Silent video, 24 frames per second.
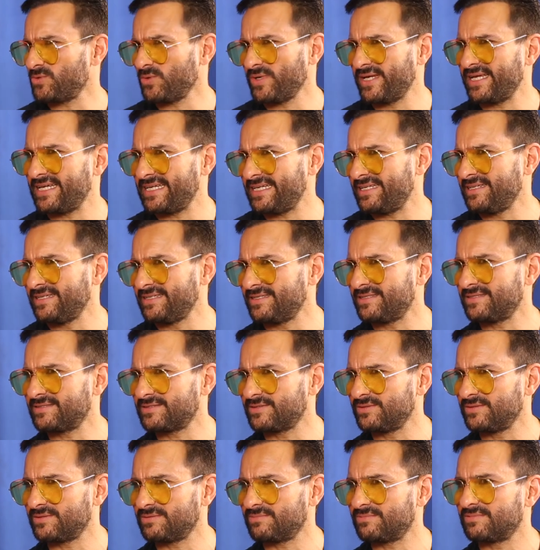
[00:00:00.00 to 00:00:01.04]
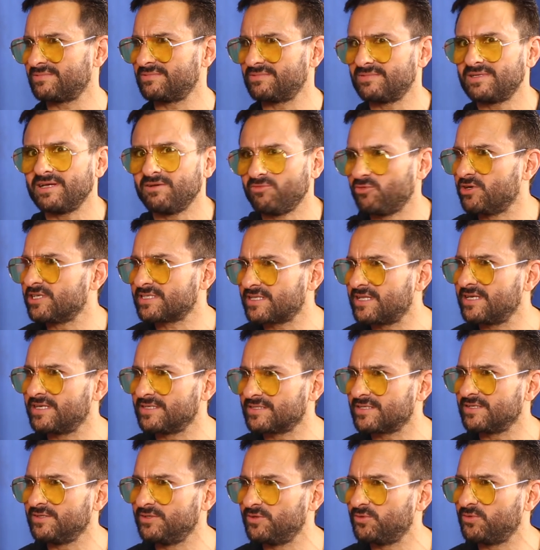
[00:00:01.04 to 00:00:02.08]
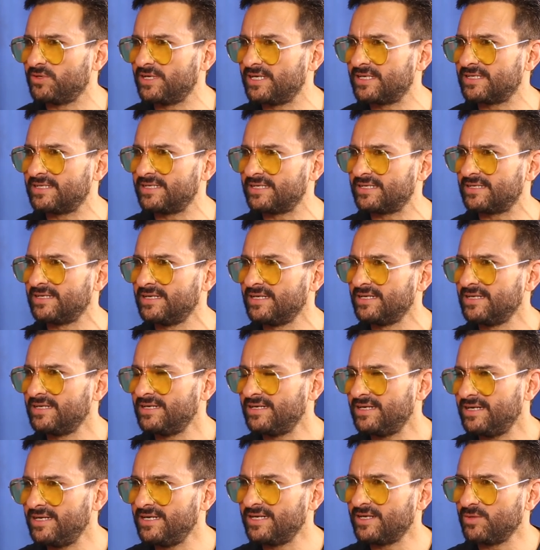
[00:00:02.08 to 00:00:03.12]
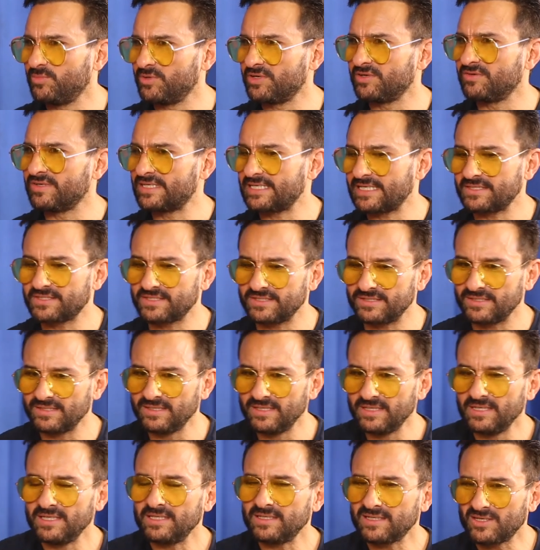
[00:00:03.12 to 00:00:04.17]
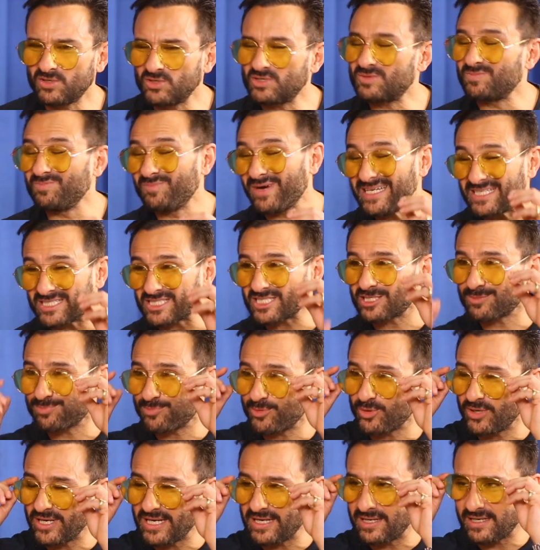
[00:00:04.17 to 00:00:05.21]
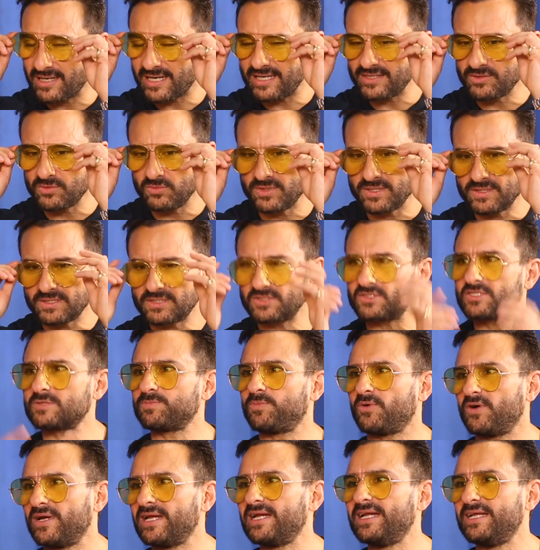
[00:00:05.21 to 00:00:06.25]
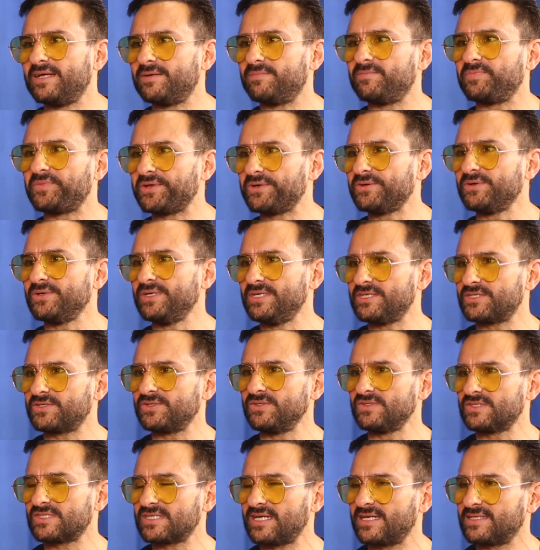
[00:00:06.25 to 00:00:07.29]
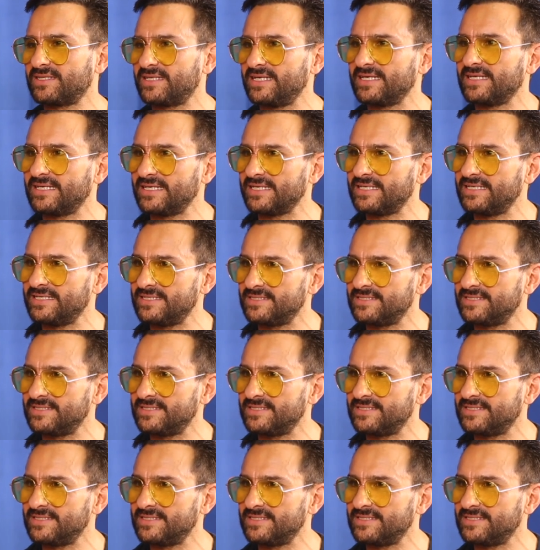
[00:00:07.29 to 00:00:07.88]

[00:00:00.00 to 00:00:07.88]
It's okay. There are worse things in the world than a little bit of attention. I don't want to spoil him, you know. He shouldn't start thinking